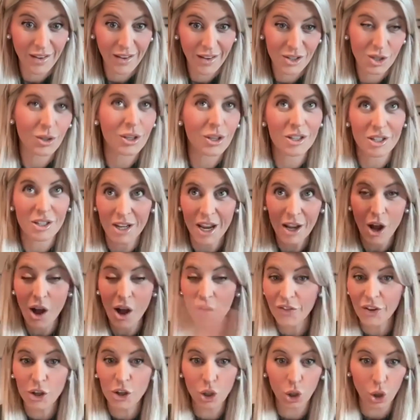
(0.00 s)
So let's take
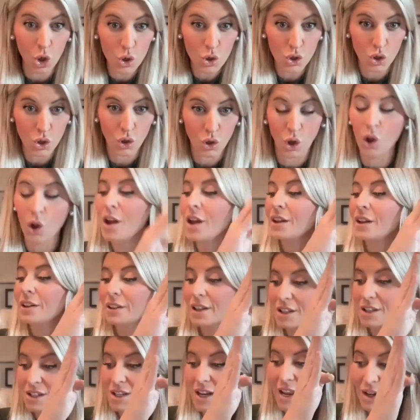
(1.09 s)
off the delusional.
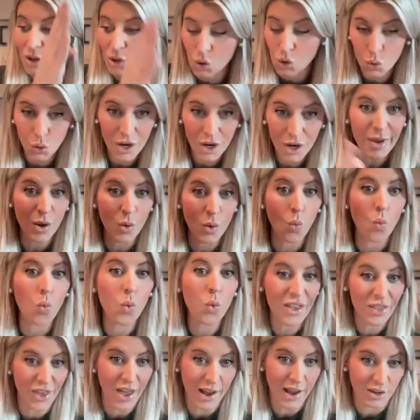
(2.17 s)
Let's take dreaming
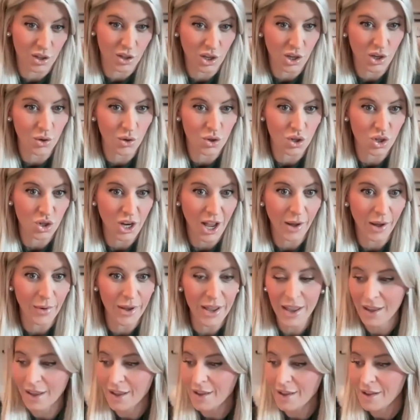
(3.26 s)
with execution, shall
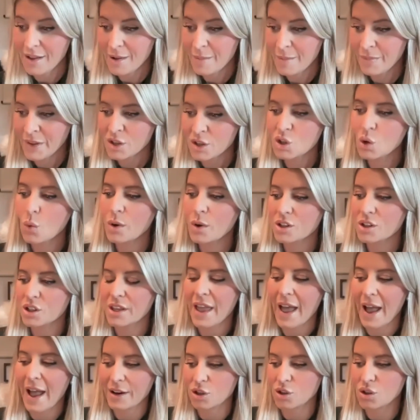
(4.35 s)
we? So what's
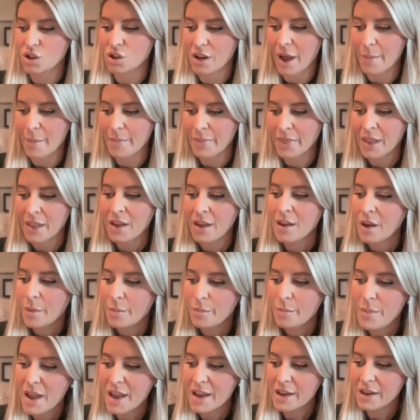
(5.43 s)
the action step?
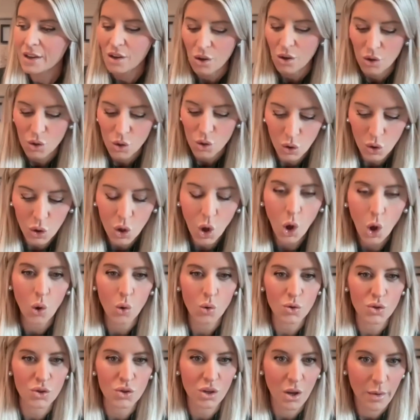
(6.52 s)
Make your
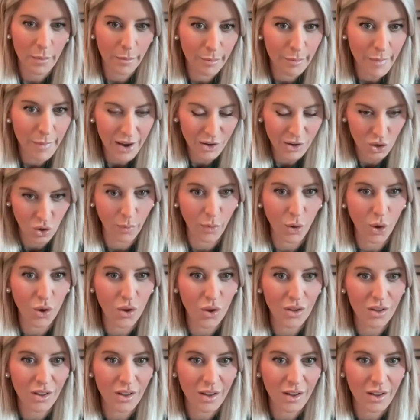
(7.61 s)
goals measurable.